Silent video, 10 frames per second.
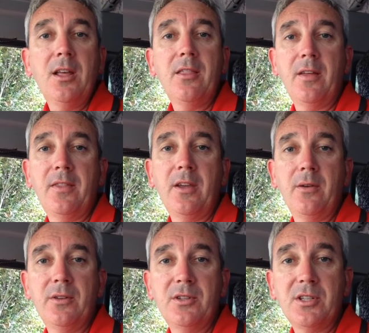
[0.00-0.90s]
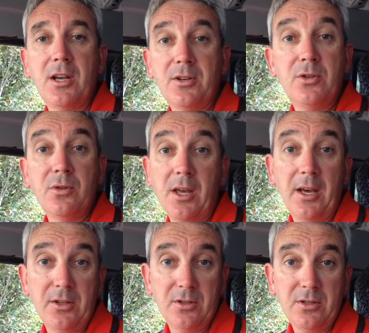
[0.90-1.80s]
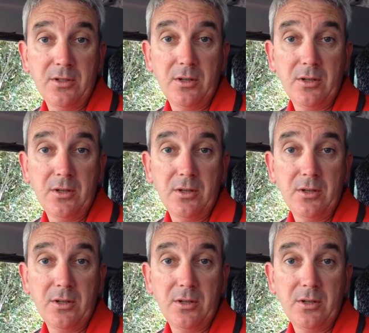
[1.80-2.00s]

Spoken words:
that there is two gauges.